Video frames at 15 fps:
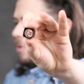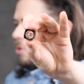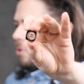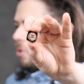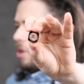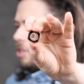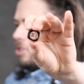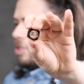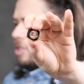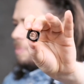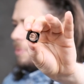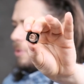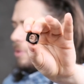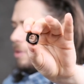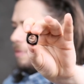gorgeous,
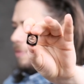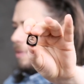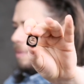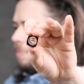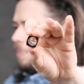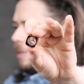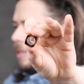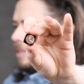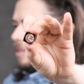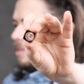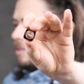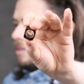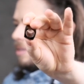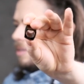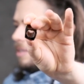beautiful
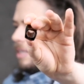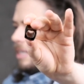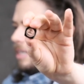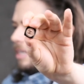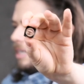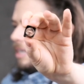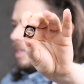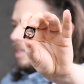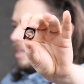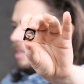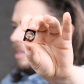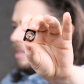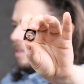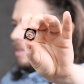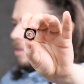piece
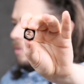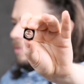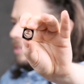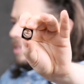of